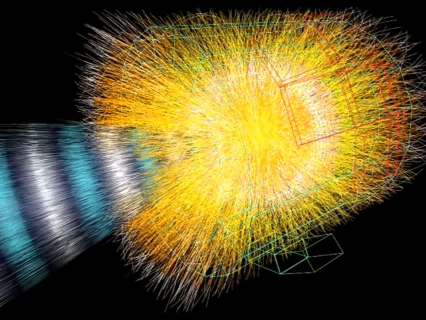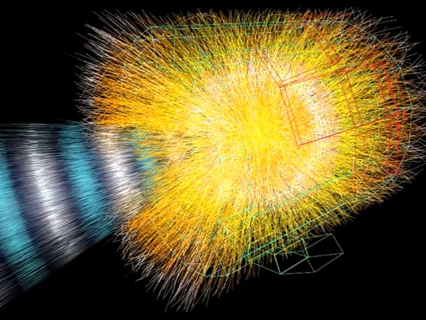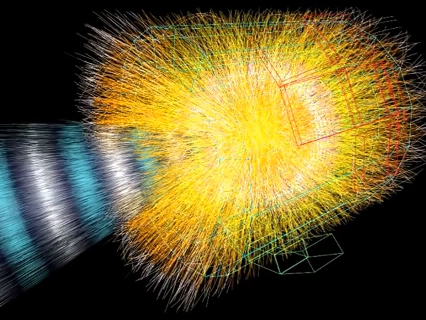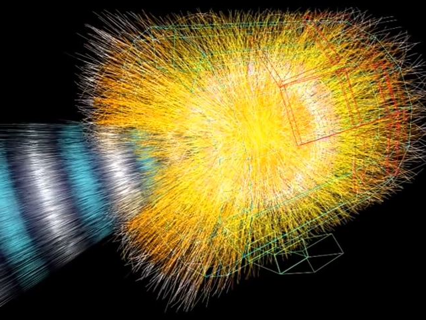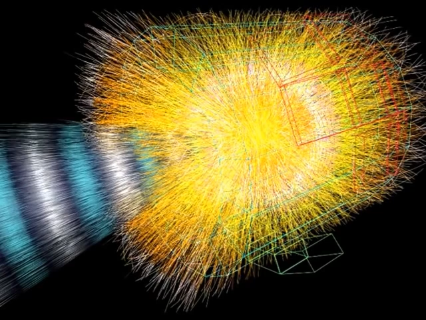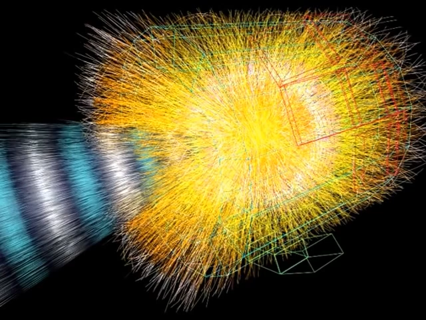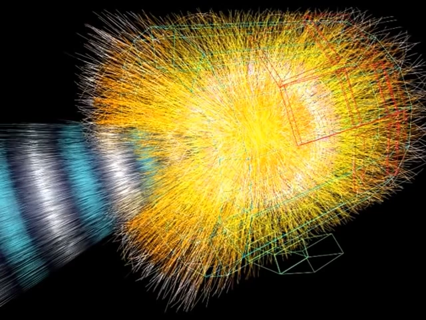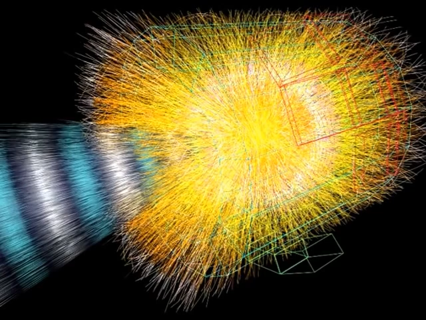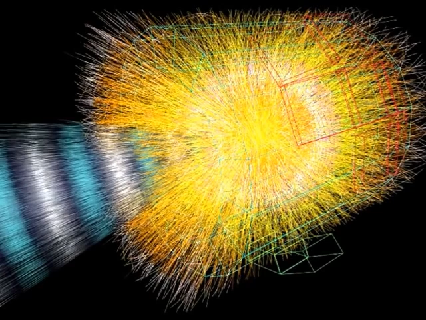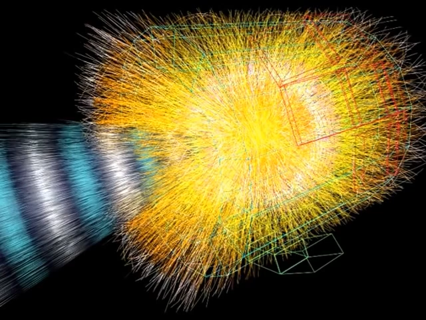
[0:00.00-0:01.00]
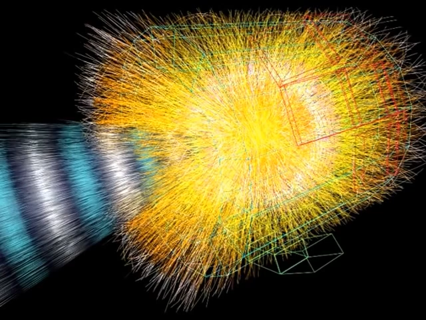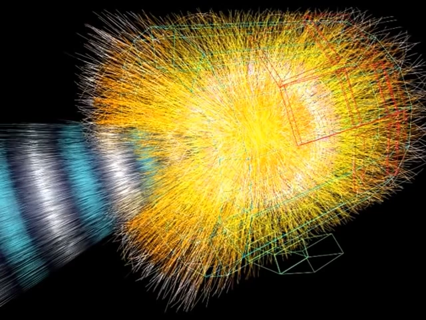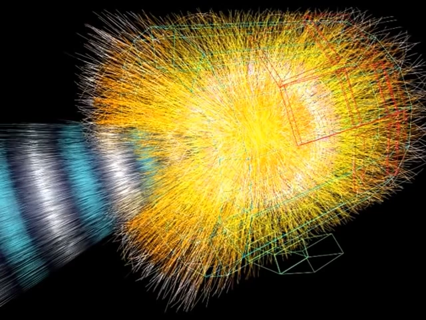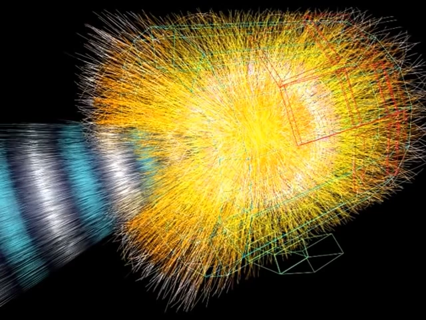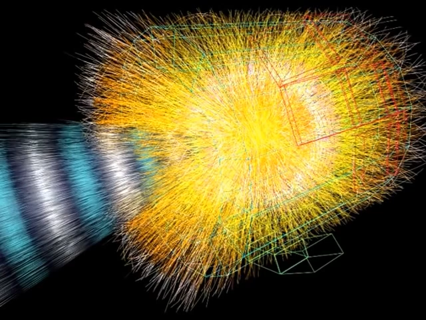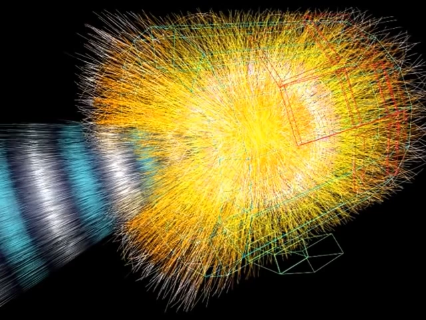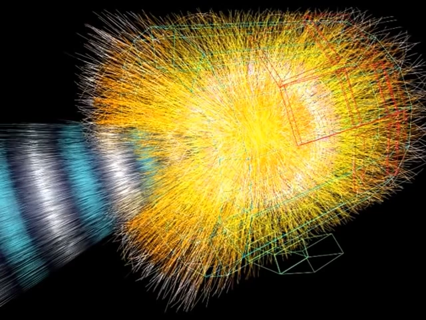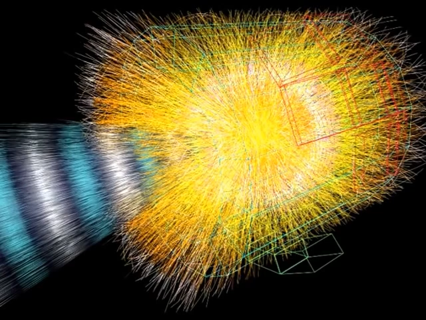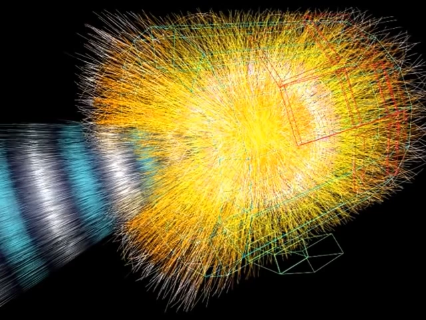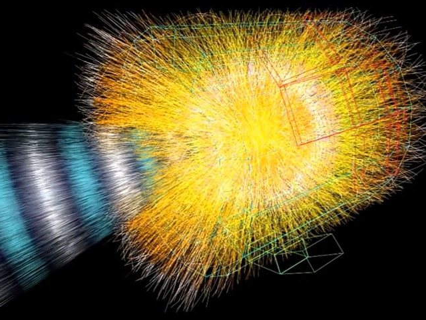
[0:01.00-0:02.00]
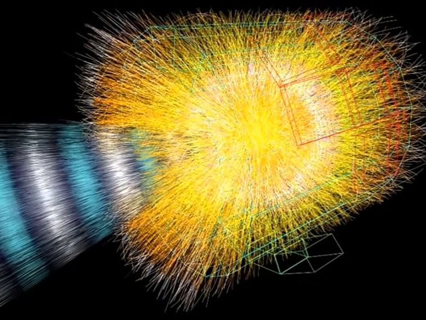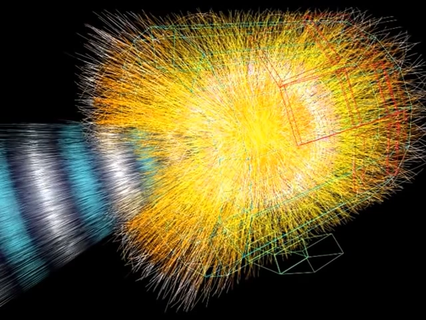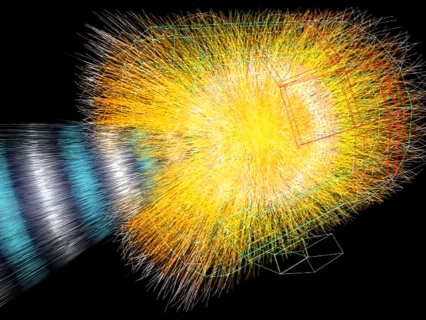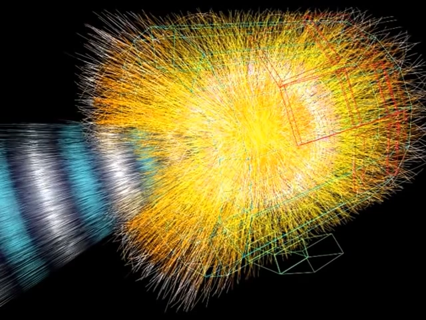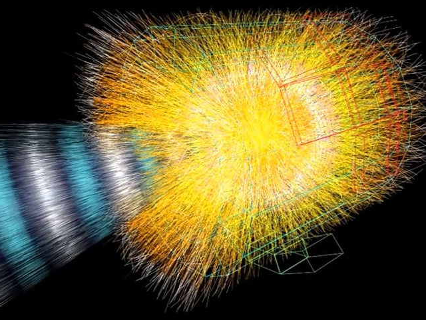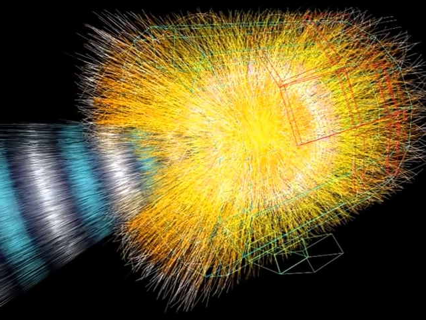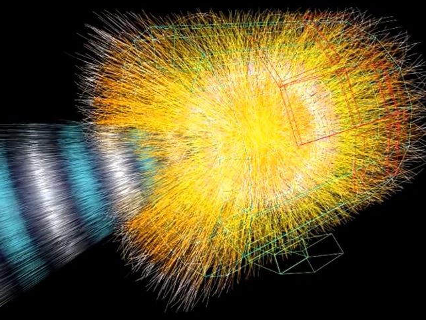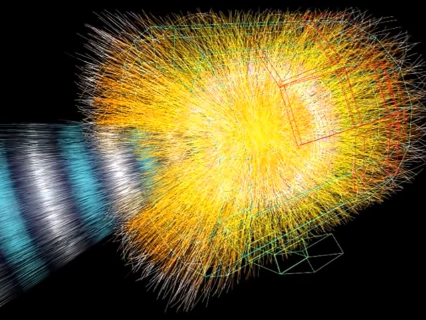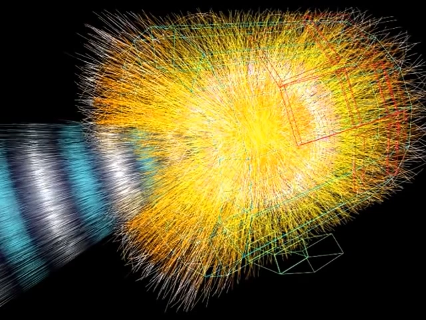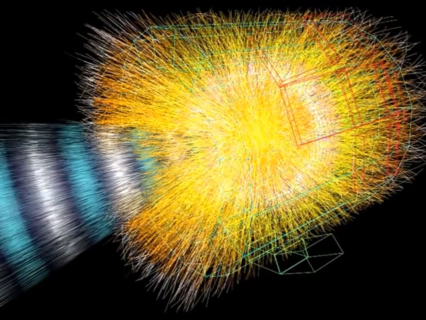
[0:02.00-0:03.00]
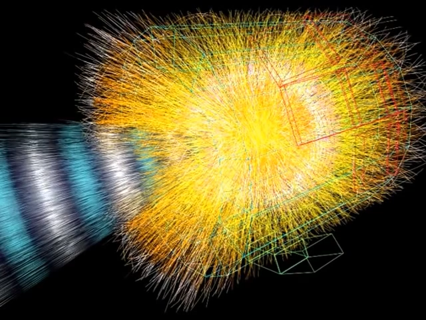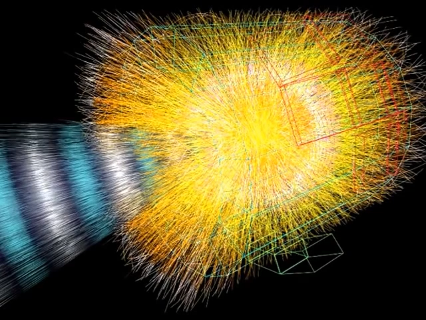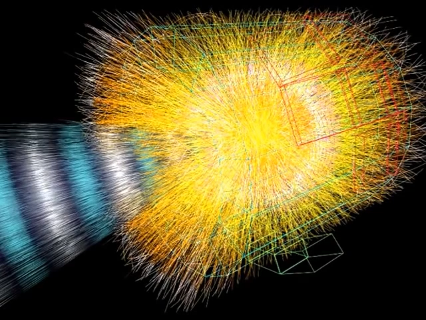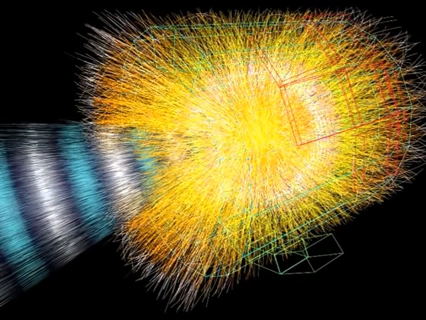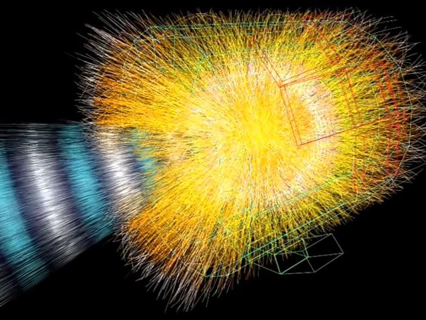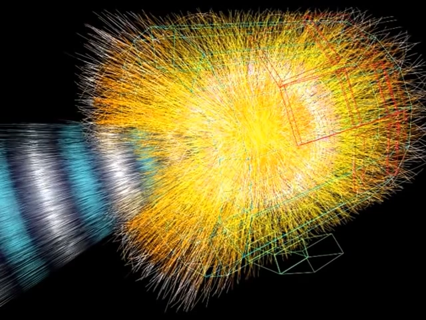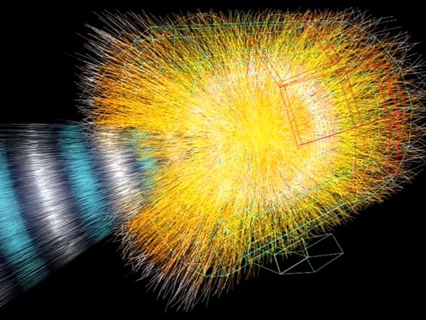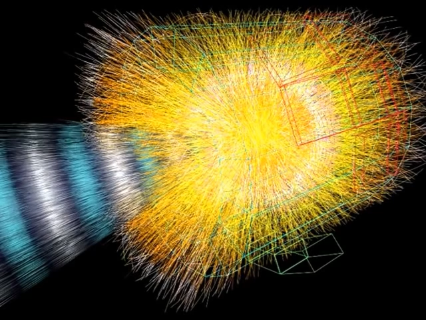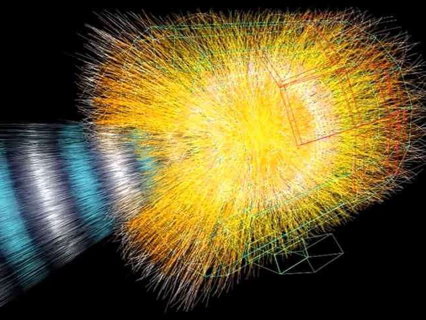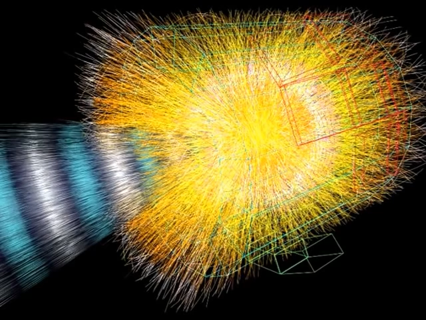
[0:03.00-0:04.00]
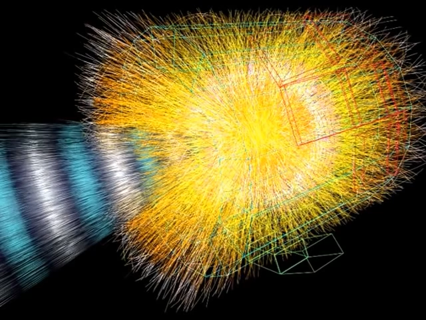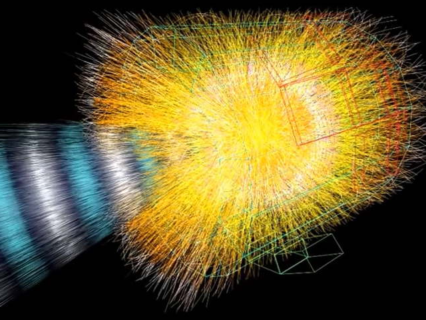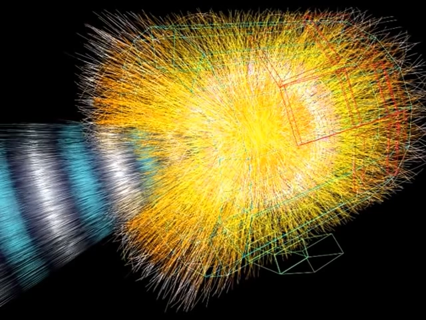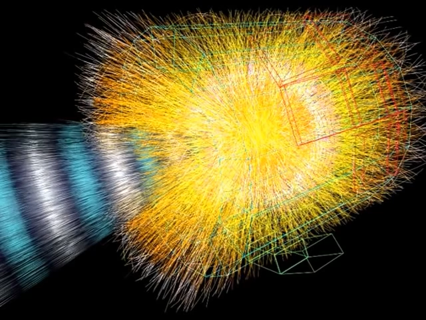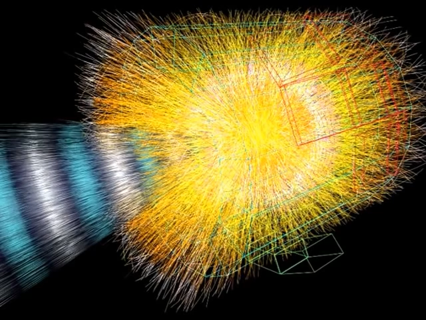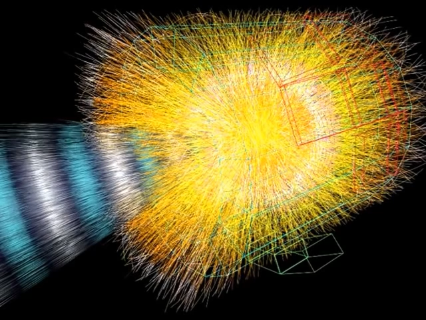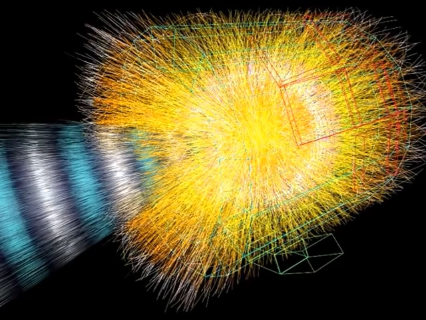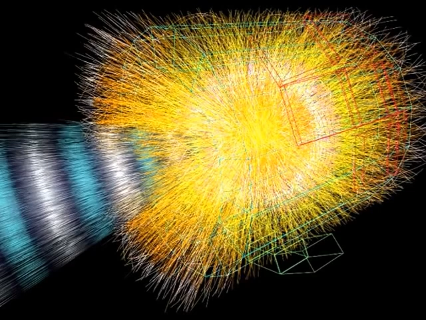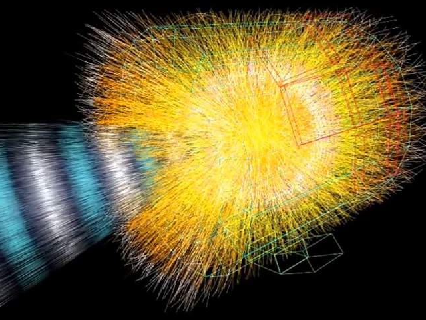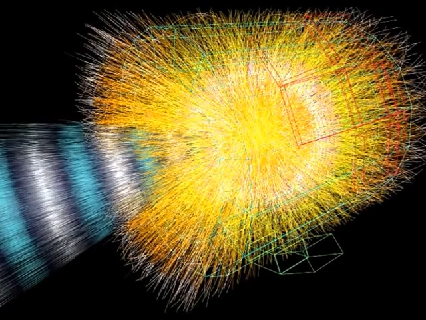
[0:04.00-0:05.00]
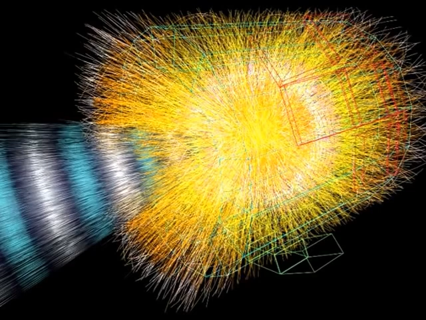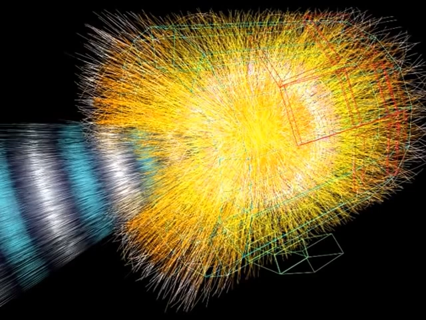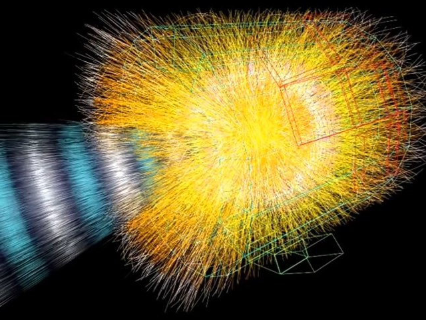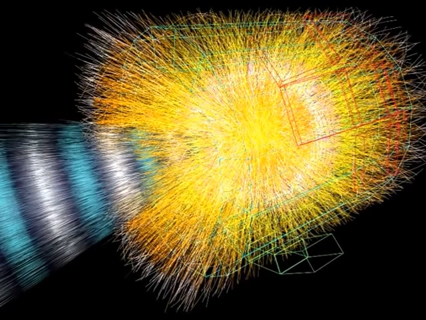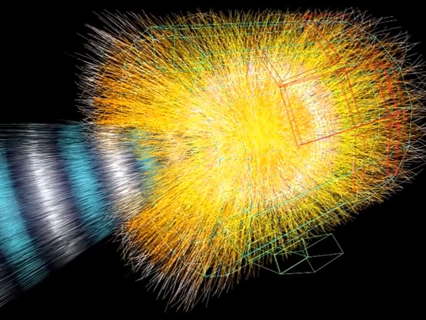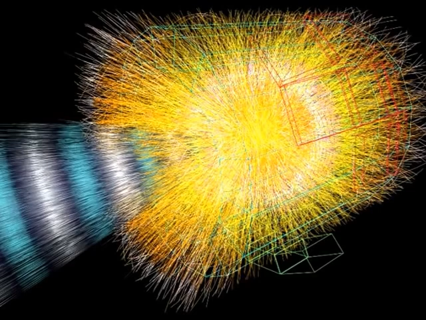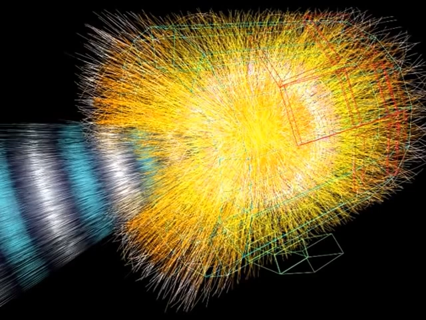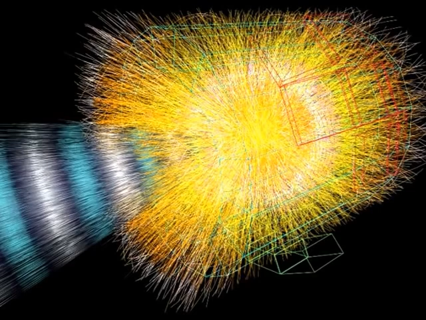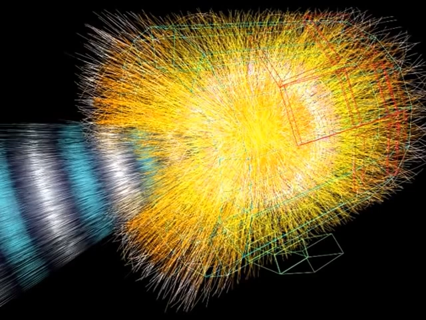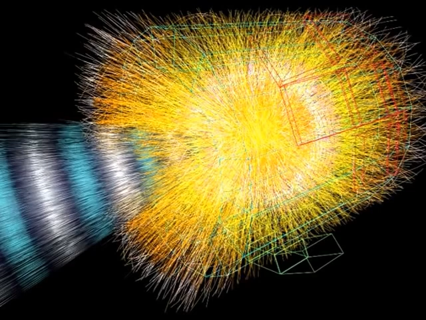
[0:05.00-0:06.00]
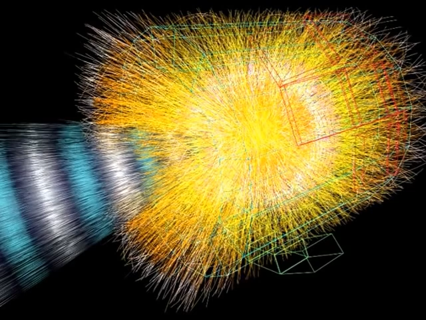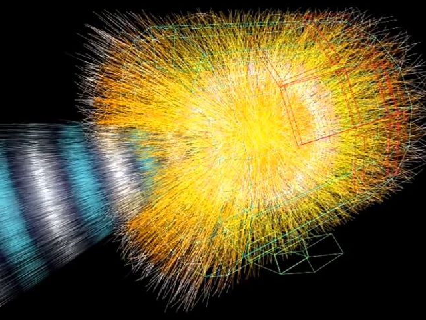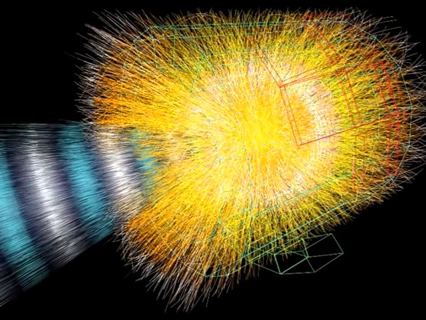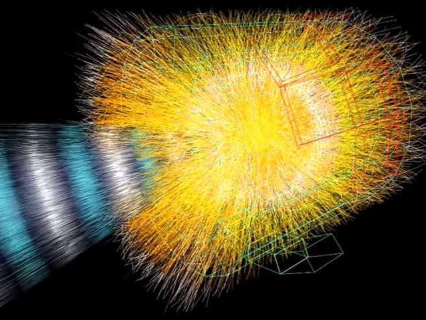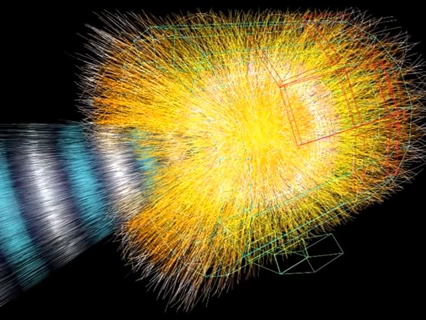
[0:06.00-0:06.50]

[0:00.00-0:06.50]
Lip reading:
(no speaker visible)